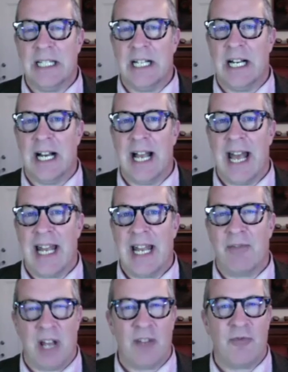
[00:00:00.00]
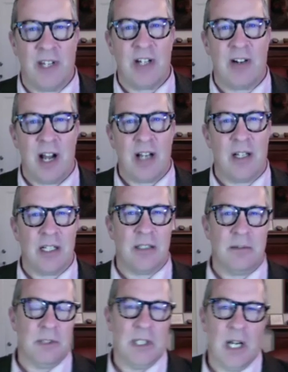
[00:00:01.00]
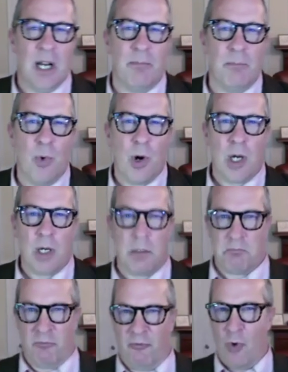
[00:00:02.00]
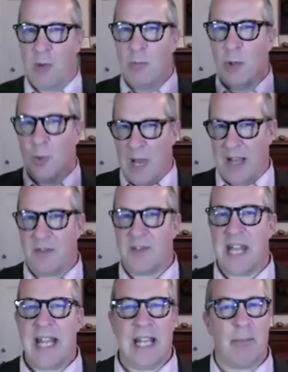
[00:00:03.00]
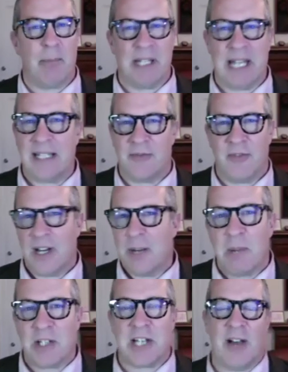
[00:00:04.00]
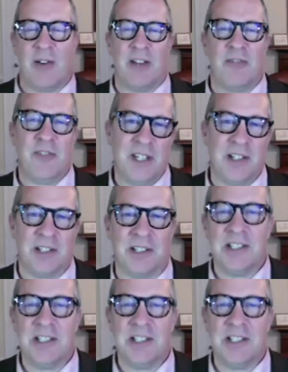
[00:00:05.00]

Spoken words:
And I've got to figure out a more formal way of saying that, but that's very much how I feel.